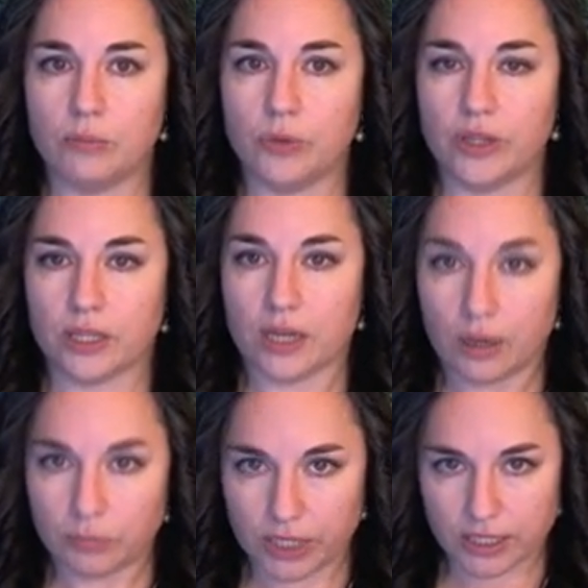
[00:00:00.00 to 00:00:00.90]
with
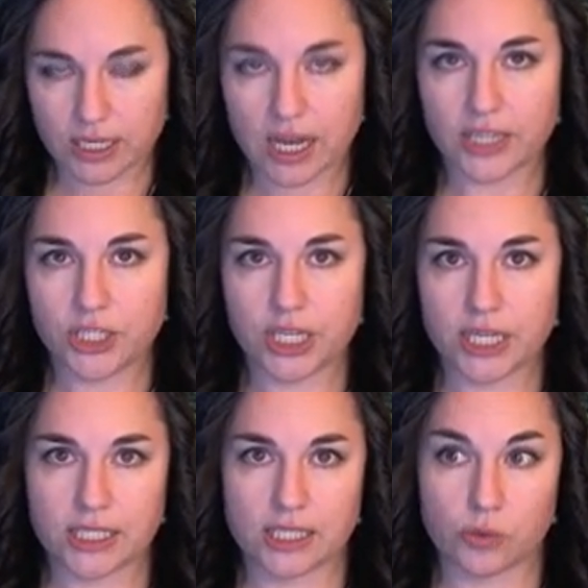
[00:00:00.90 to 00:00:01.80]
complex
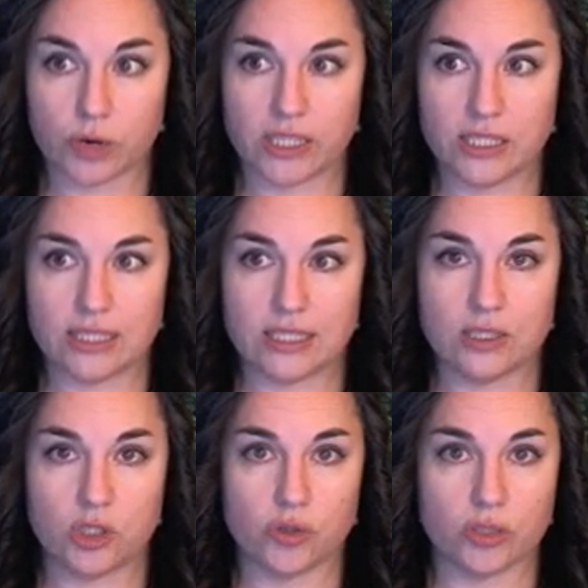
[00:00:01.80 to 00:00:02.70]
conjugates is where I see
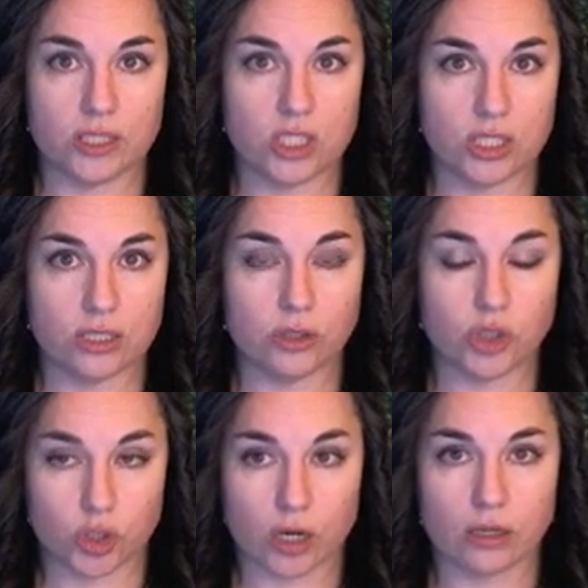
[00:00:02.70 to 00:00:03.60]
students still
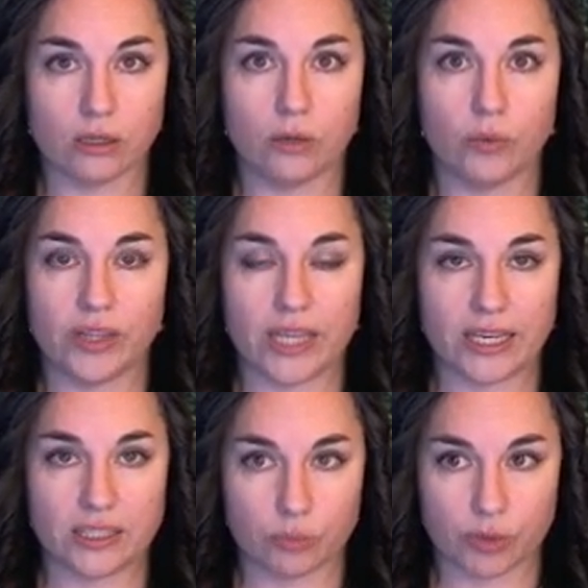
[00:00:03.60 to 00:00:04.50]
struggle when they
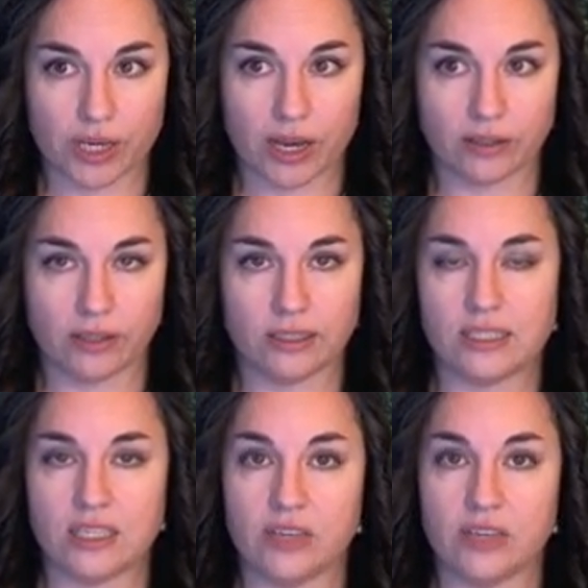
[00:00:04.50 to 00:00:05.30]
get to precalculus,